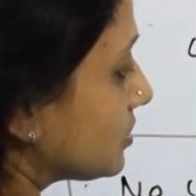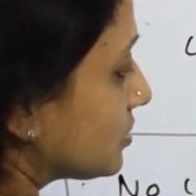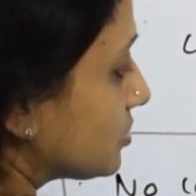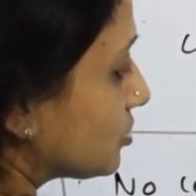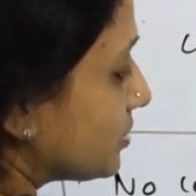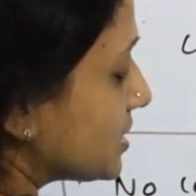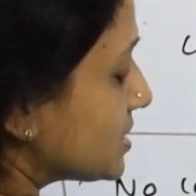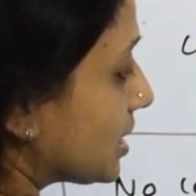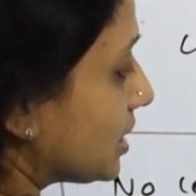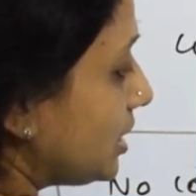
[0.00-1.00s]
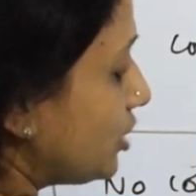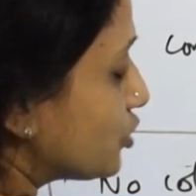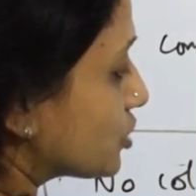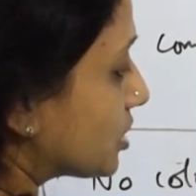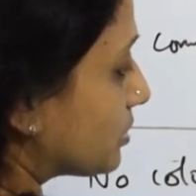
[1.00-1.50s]
So basically, you
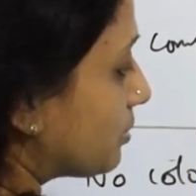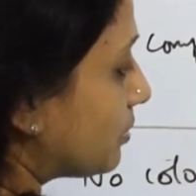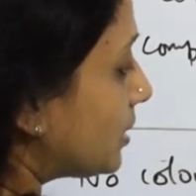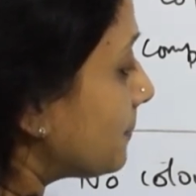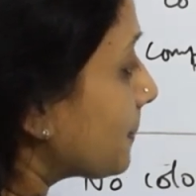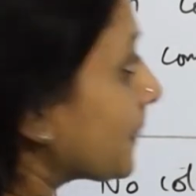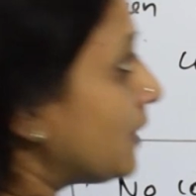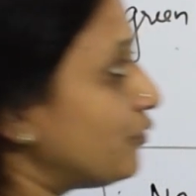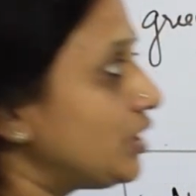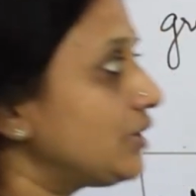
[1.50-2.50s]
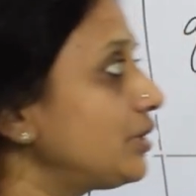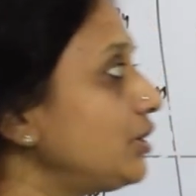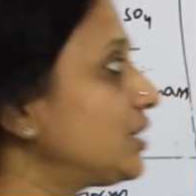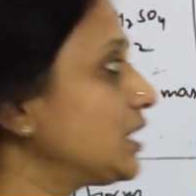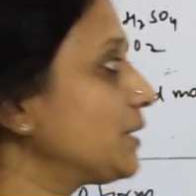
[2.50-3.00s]
should remember, whenever
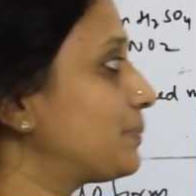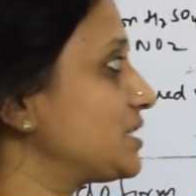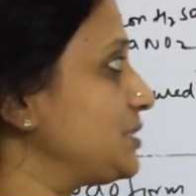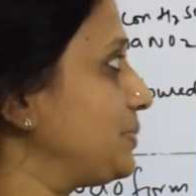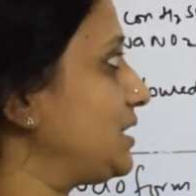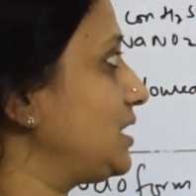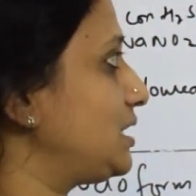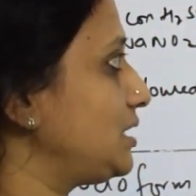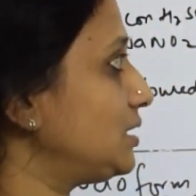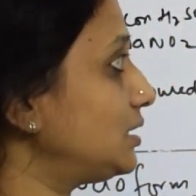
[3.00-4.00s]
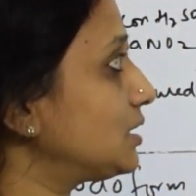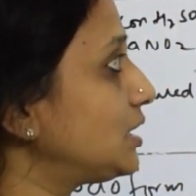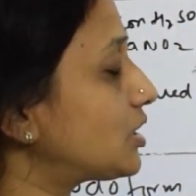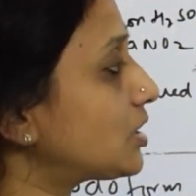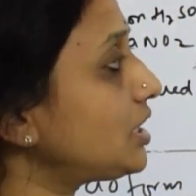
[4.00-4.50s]
you're writing precipitate here,
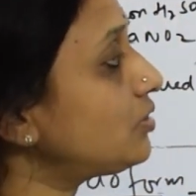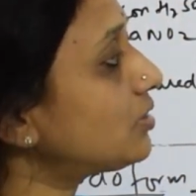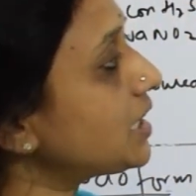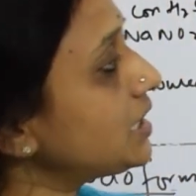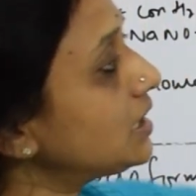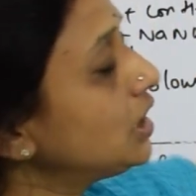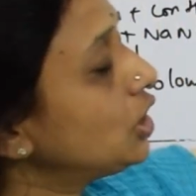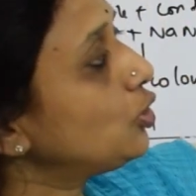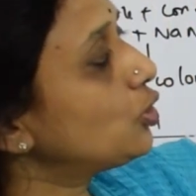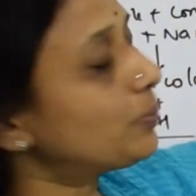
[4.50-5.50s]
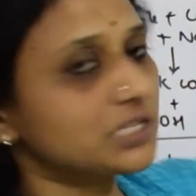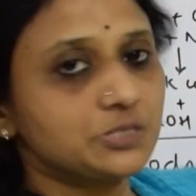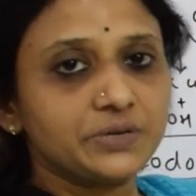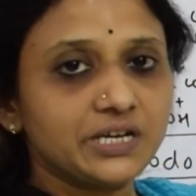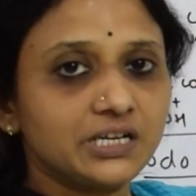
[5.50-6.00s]
try to write no
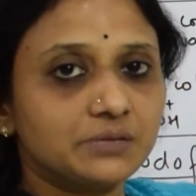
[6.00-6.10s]
precipitate